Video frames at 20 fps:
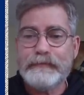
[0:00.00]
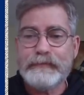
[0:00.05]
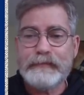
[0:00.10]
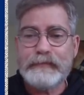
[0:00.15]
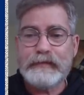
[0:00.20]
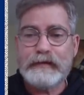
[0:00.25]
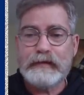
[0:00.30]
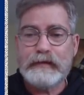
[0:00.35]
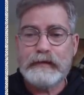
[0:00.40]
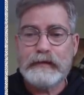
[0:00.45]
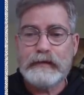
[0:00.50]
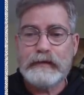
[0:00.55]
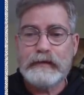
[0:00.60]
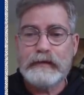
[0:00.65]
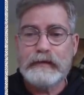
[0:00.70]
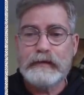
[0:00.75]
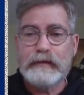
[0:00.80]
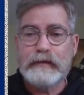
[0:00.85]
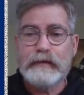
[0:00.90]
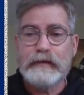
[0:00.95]

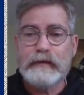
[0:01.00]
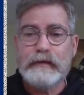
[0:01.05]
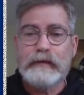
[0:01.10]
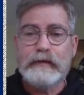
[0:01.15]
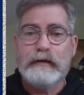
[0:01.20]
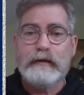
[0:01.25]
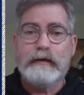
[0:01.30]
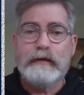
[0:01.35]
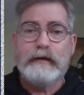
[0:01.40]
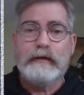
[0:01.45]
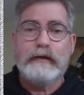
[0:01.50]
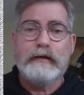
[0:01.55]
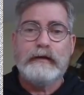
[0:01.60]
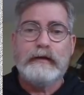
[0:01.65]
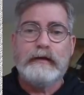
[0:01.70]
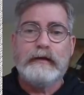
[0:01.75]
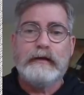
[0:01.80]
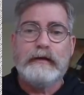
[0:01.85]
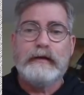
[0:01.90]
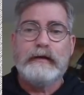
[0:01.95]

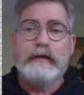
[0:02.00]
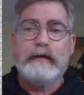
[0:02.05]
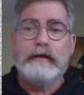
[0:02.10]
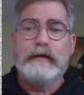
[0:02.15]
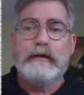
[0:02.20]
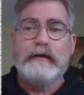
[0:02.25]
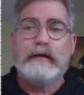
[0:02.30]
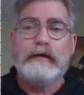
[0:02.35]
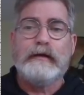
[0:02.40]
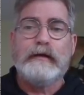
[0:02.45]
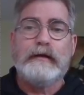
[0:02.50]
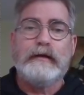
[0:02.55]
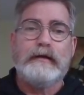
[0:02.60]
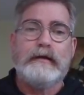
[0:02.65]
Nothing is said.